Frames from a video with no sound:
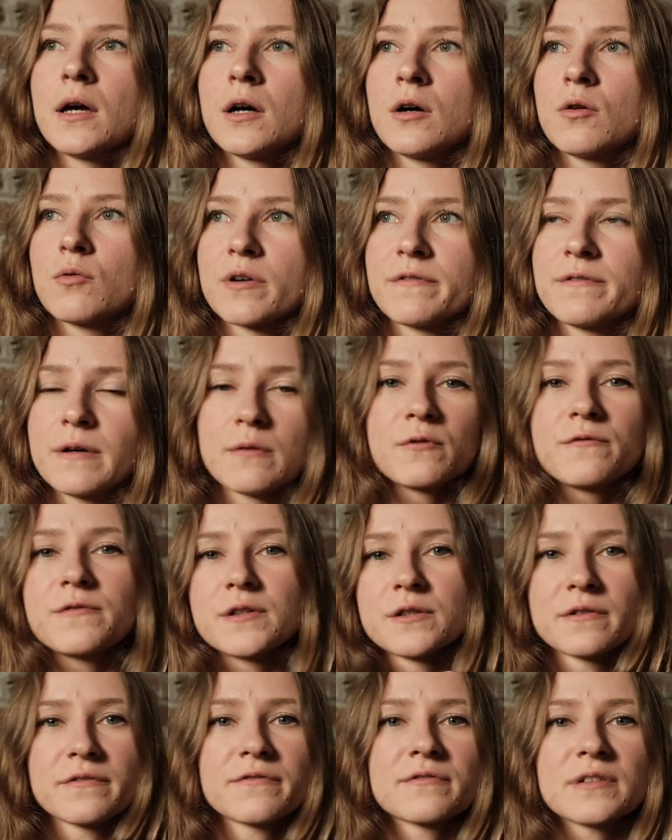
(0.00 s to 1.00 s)
or if I will
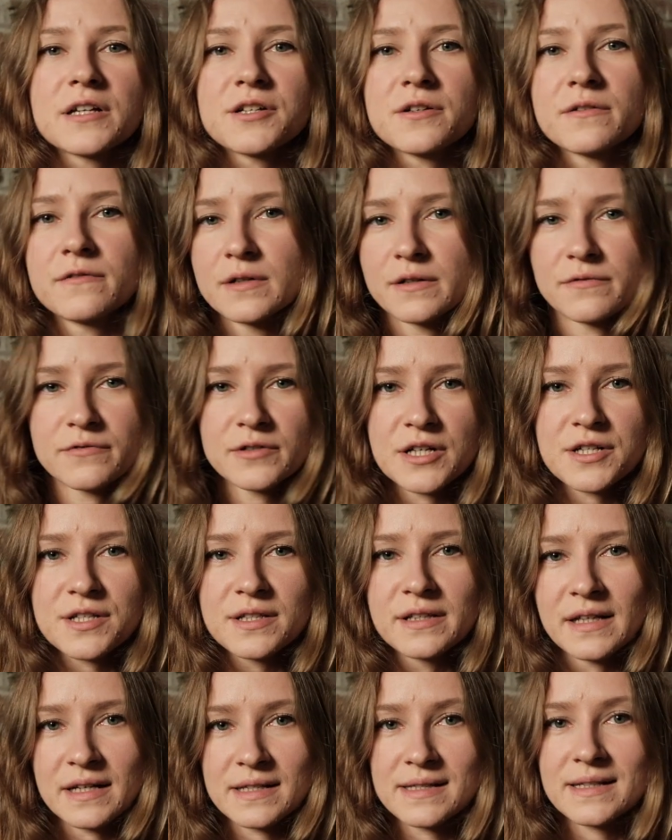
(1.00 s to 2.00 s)
feel refreshed
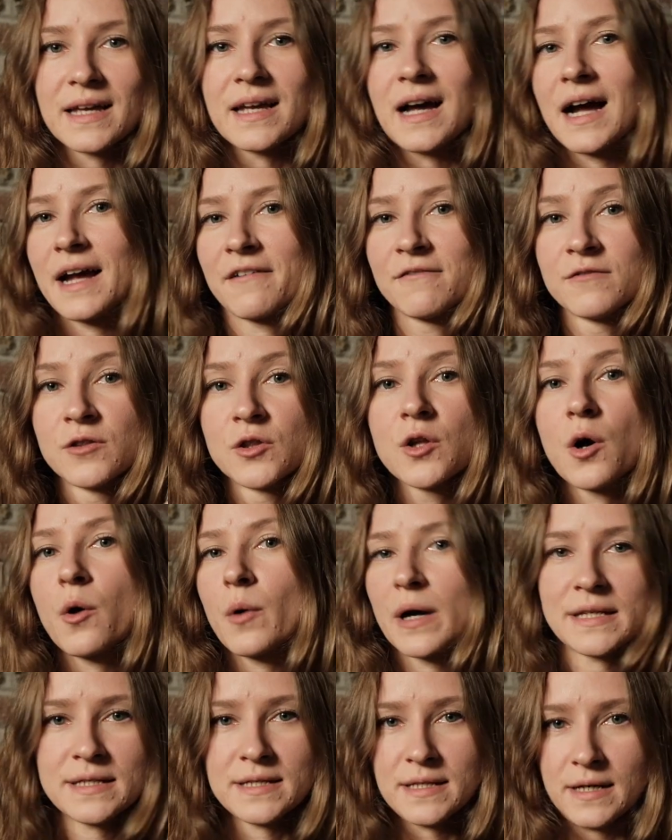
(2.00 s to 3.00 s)
the next day. I have no
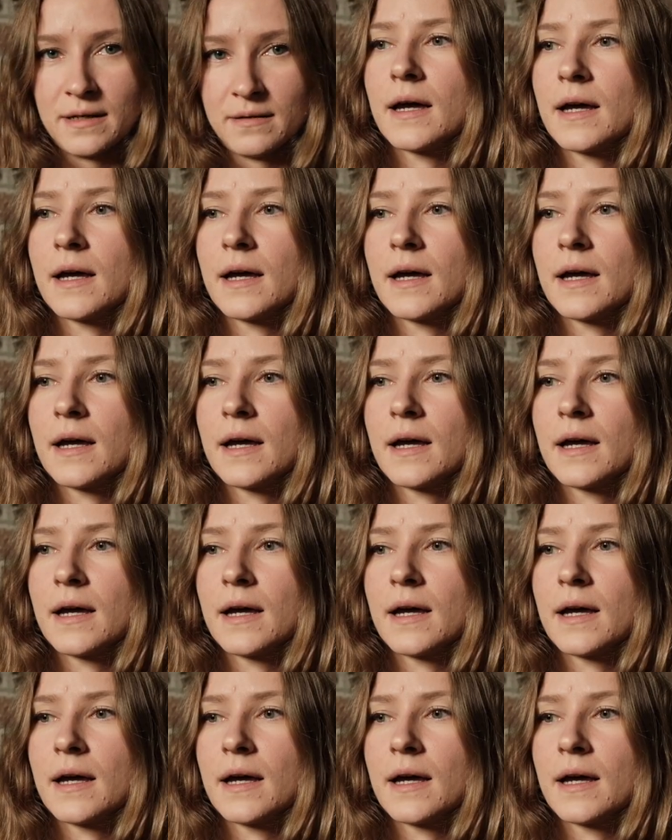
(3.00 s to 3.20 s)
idea.